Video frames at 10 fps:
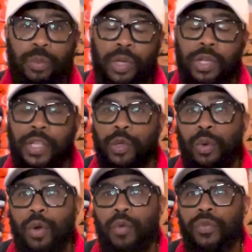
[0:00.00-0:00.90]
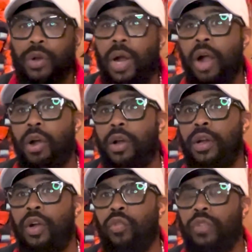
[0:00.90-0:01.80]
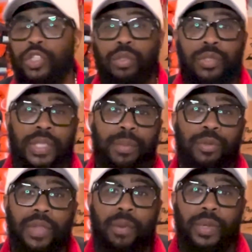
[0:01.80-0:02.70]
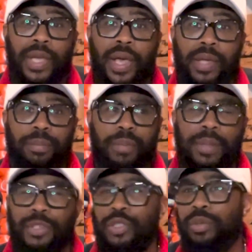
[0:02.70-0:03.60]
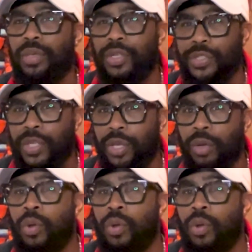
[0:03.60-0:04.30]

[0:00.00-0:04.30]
We're going to go over our original sample that we got maybe 2 years ago.